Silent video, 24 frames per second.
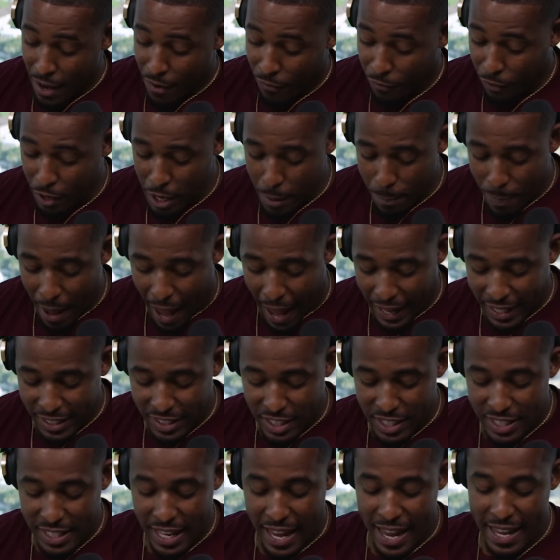free
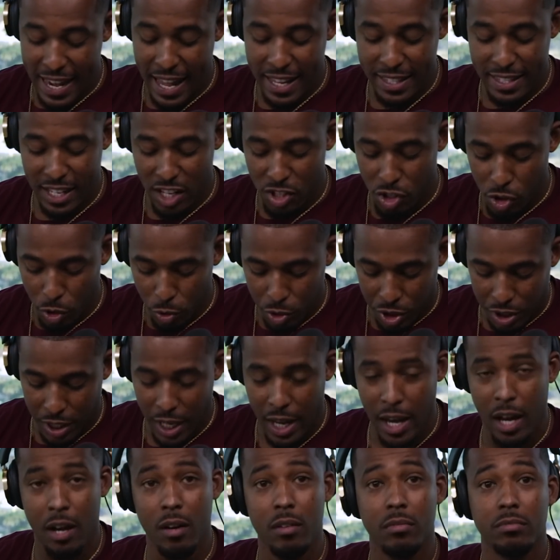packages in a digital
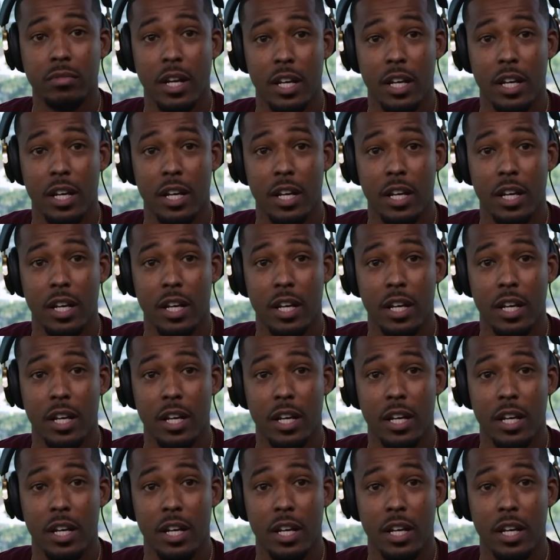scale.